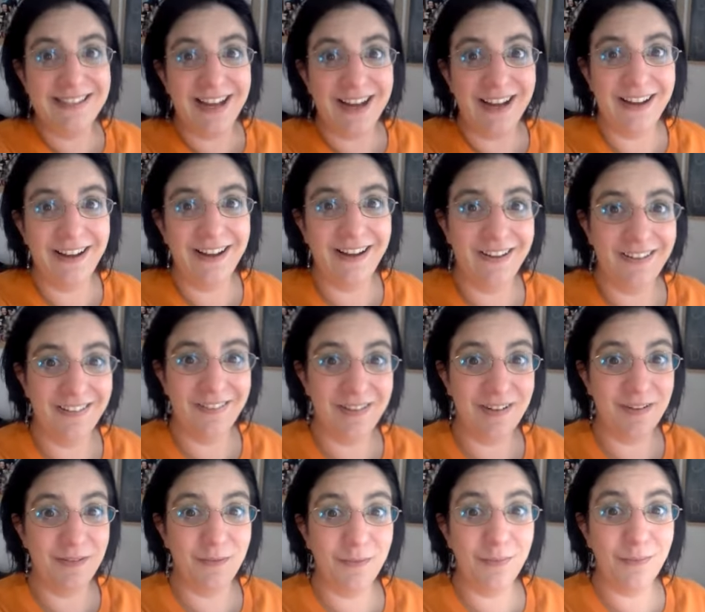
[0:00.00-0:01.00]
uh,
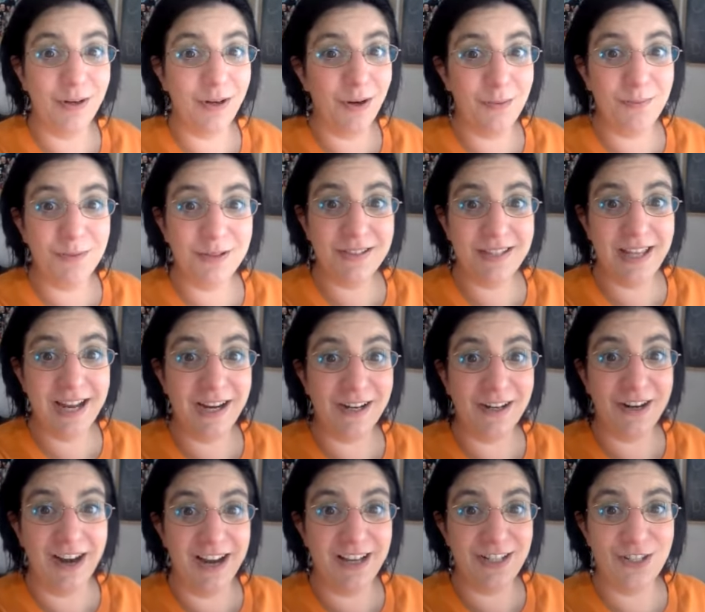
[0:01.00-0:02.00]
we're almost
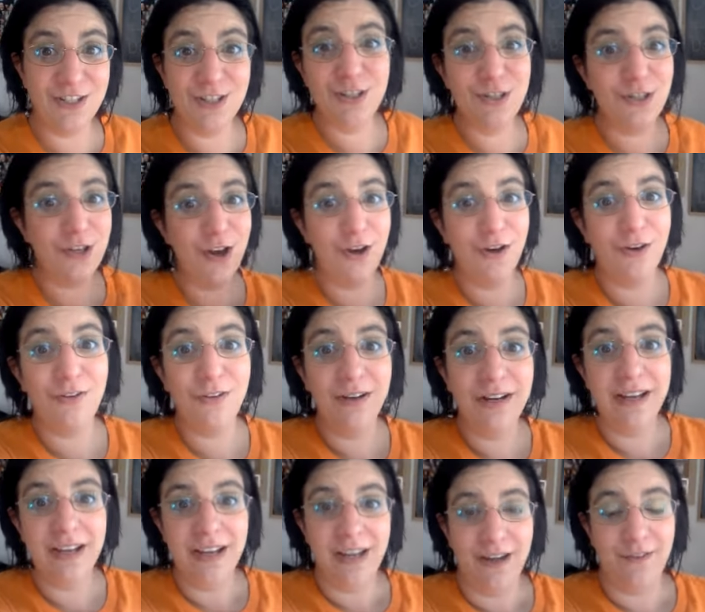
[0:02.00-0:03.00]
there. And just know
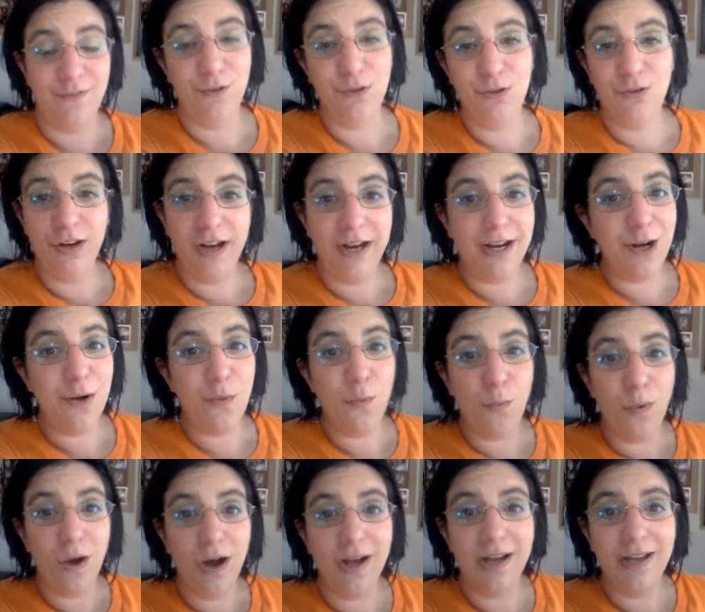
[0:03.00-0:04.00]
if you created
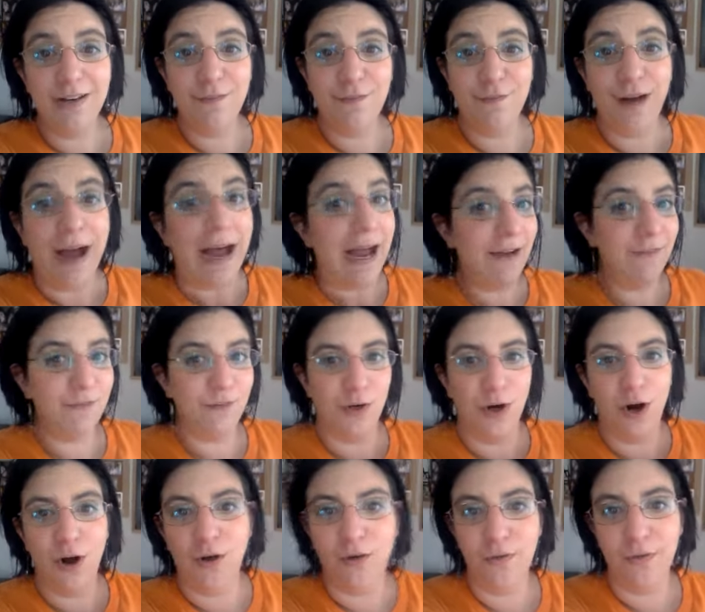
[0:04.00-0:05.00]
one, five, or
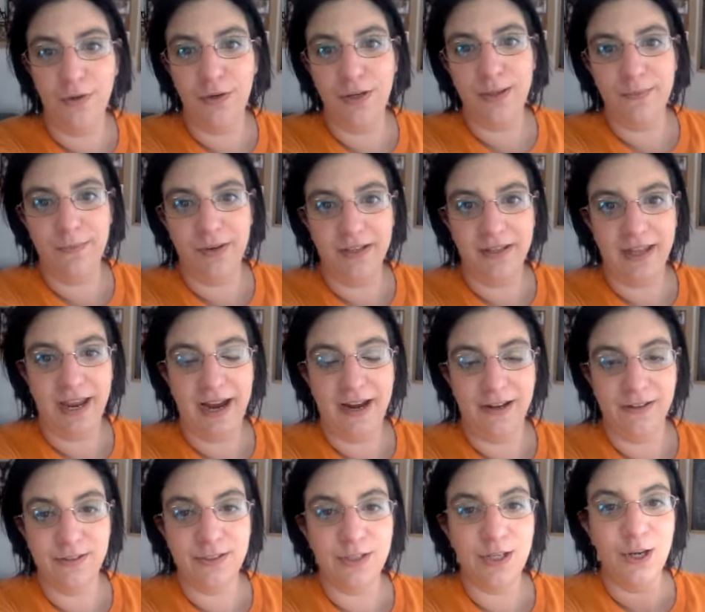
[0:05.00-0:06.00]
all 31
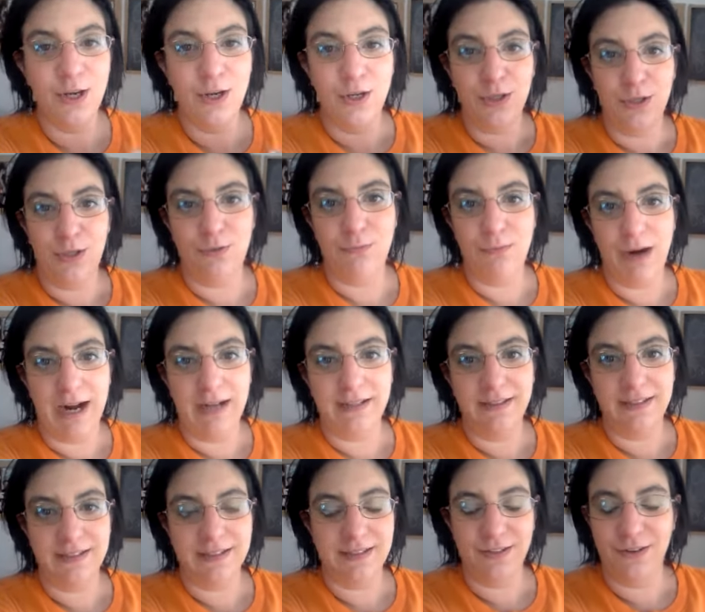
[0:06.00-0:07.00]
layouts, you rock
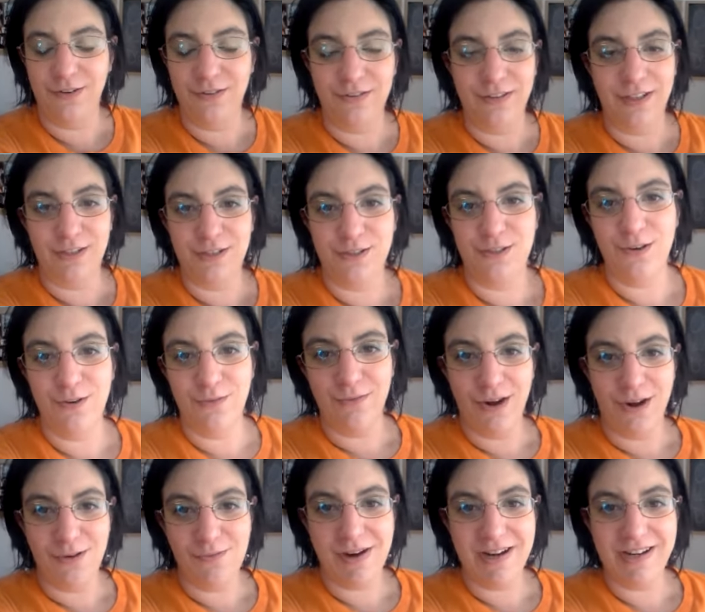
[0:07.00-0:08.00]
this load. There's no
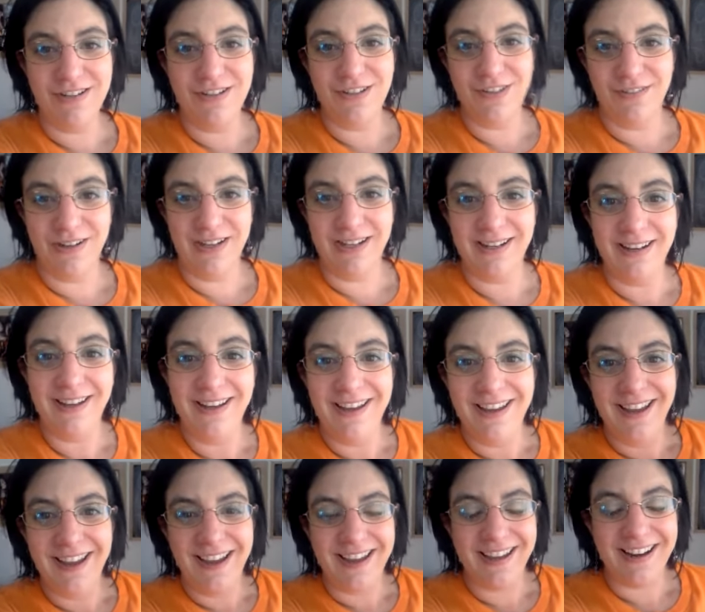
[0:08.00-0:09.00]
wrong way to do it.
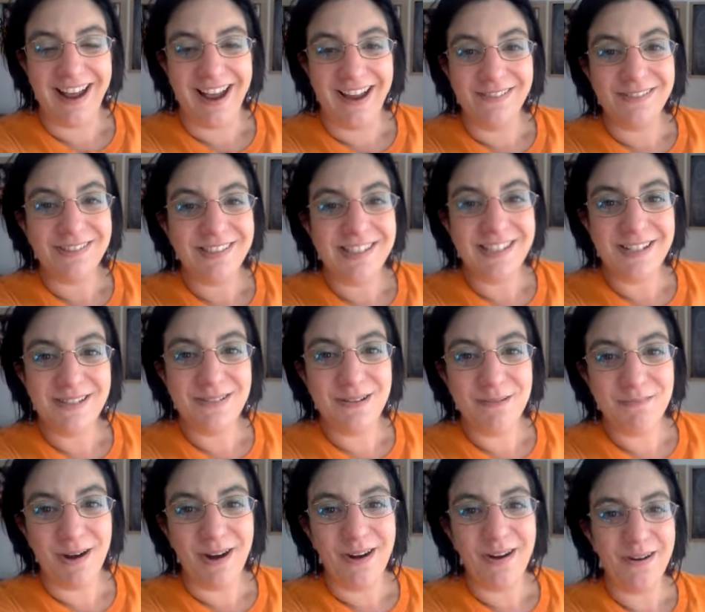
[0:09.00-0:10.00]
And I will see you
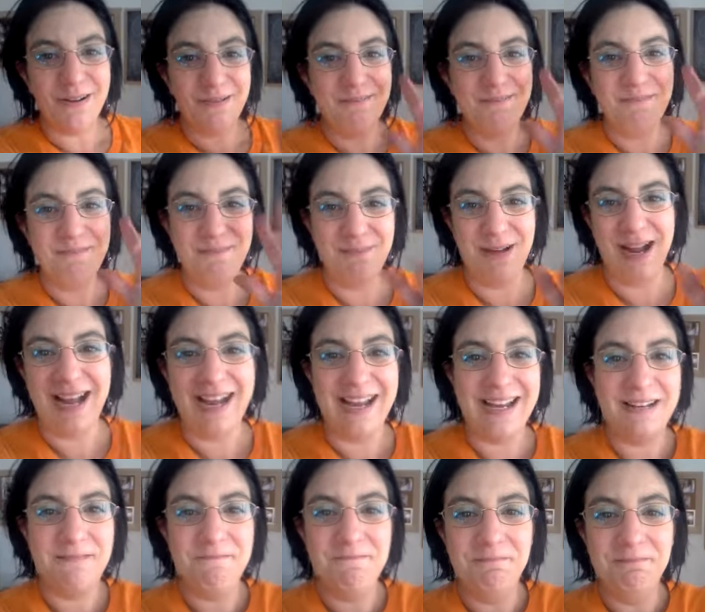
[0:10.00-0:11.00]
tomorrow. Bye.